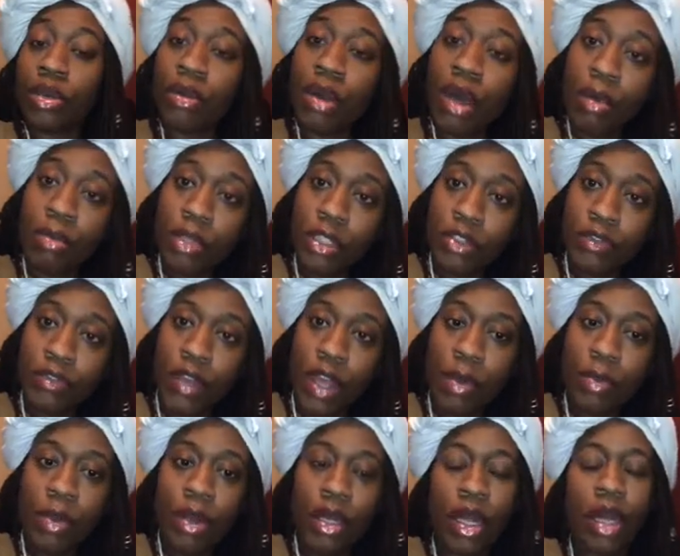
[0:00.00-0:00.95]
how much
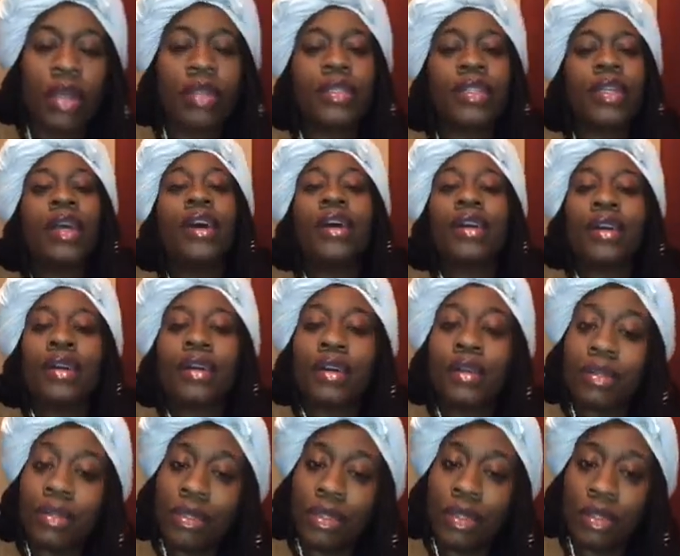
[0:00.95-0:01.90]
fabric costs?
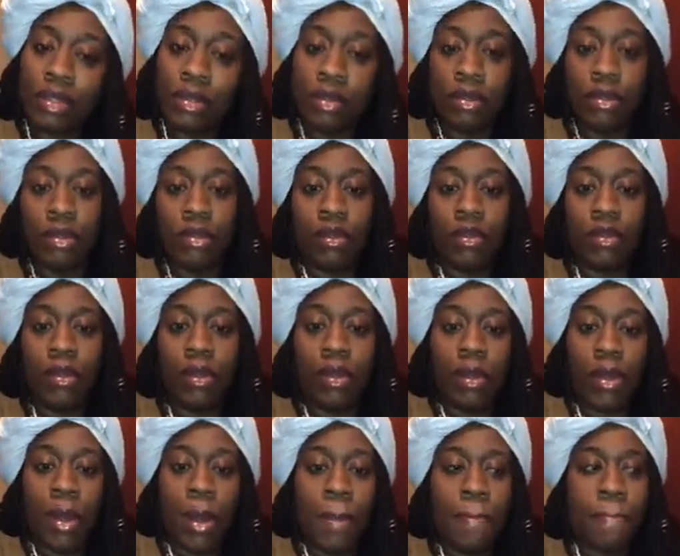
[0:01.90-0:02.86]
Google.
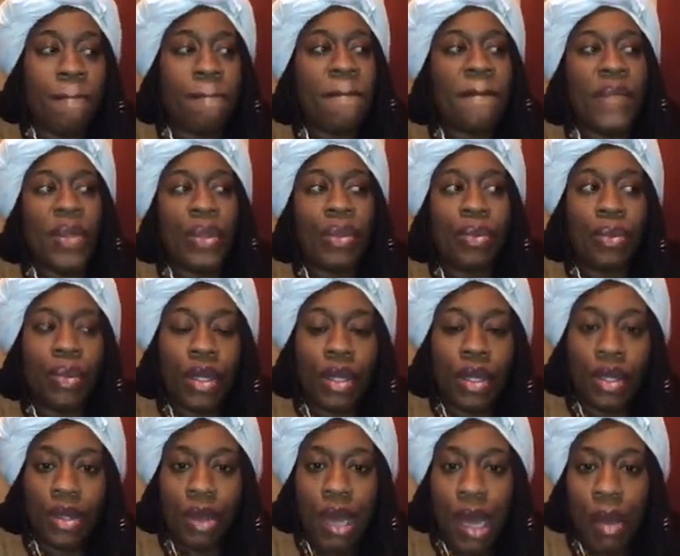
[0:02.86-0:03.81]
You want to
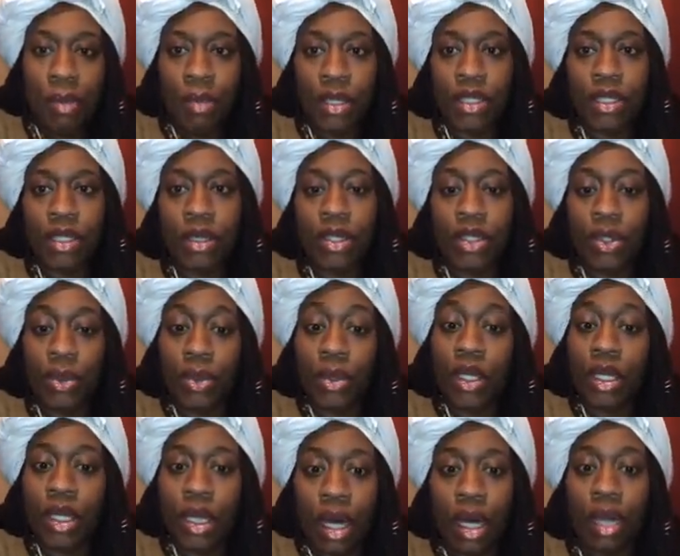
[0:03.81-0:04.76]
know how much a
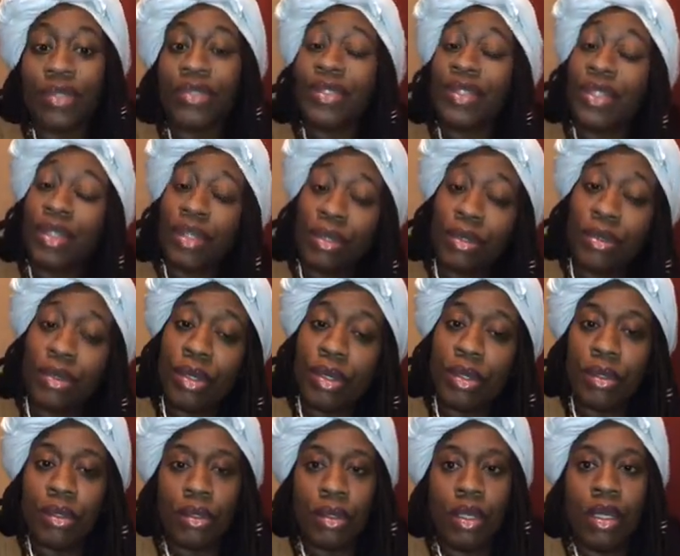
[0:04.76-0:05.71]
doula costs?
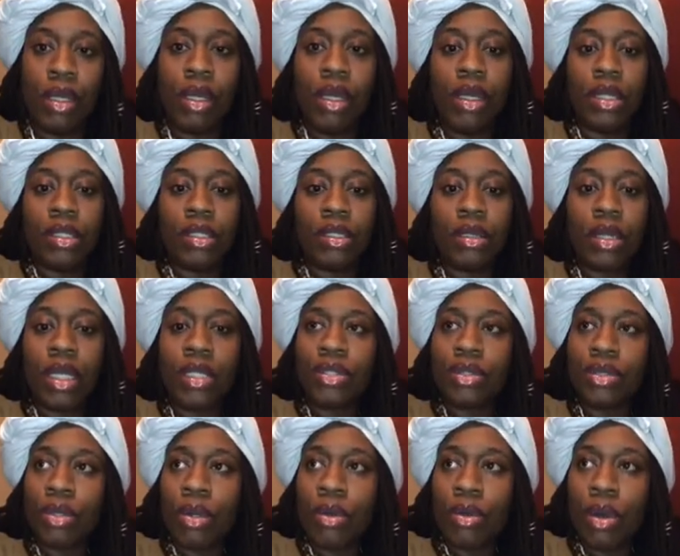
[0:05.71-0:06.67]
Google. So that you
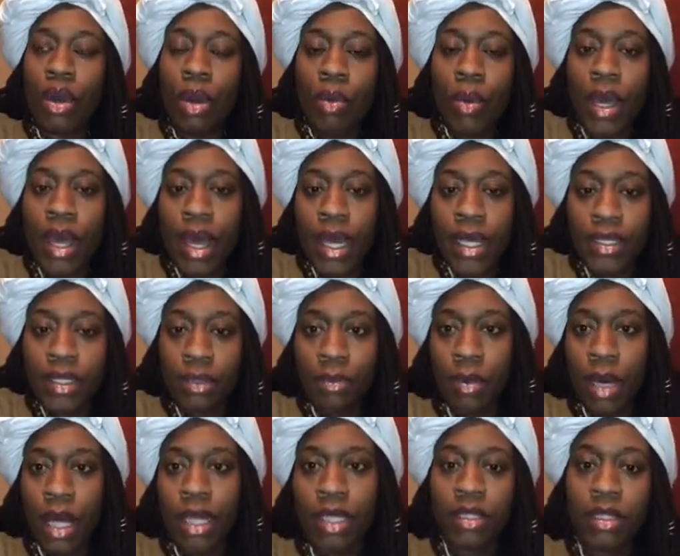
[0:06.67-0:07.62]
don't go and ask
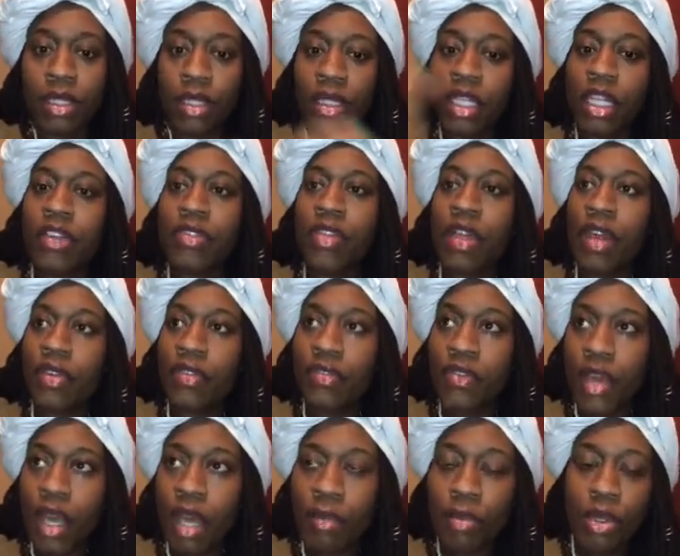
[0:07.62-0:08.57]
somebody to leave their
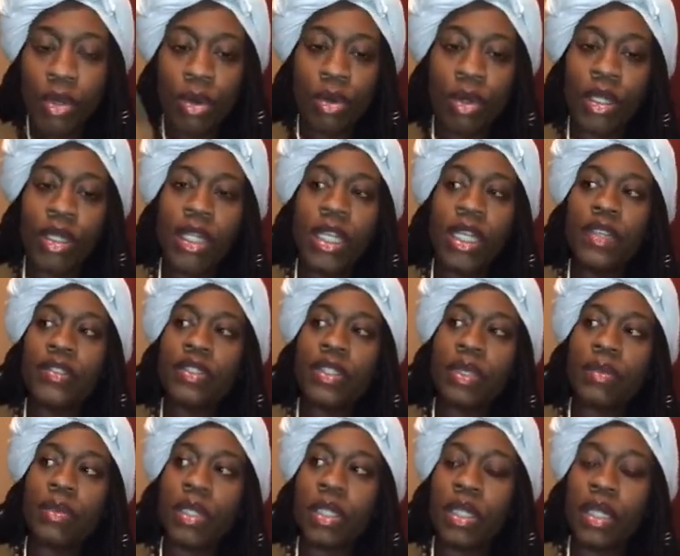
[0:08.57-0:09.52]
family or leave
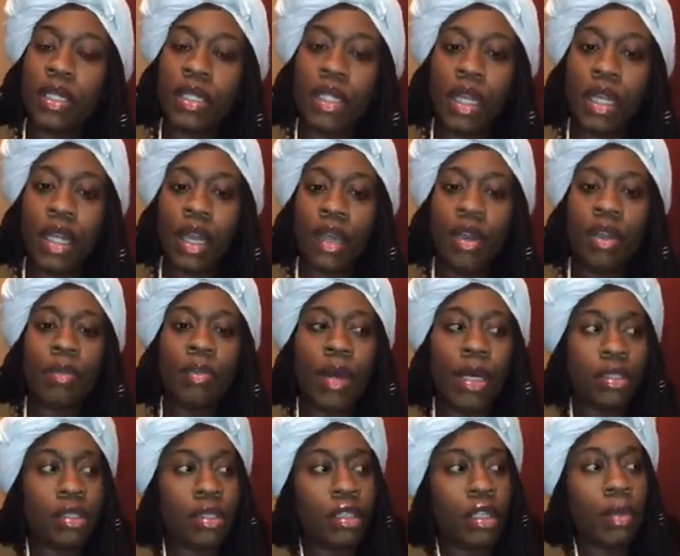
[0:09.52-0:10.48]
something that they care about
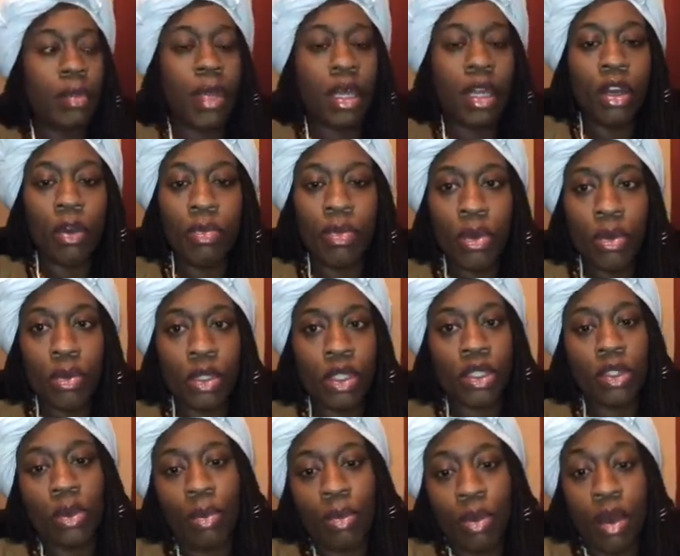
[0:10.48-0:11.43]
to come and help you with
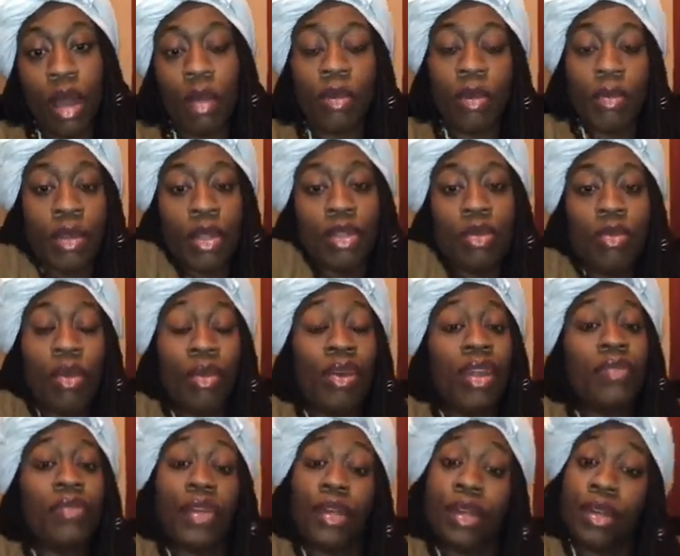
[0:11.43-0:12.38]
your problem and you won't
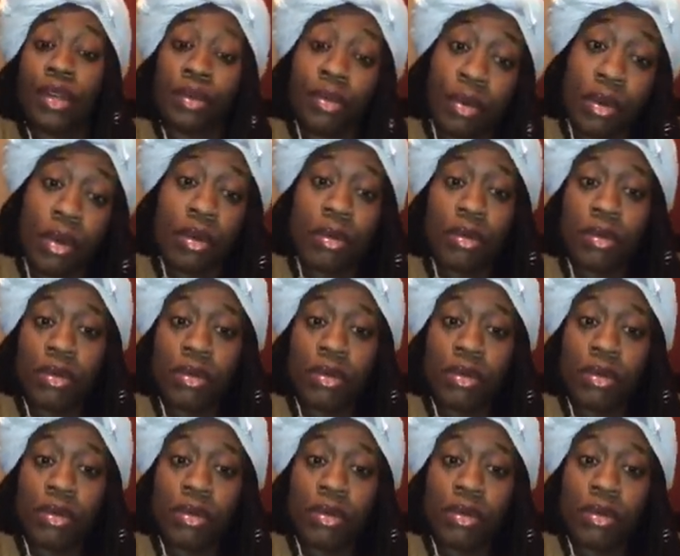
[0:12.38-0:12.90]
even Google.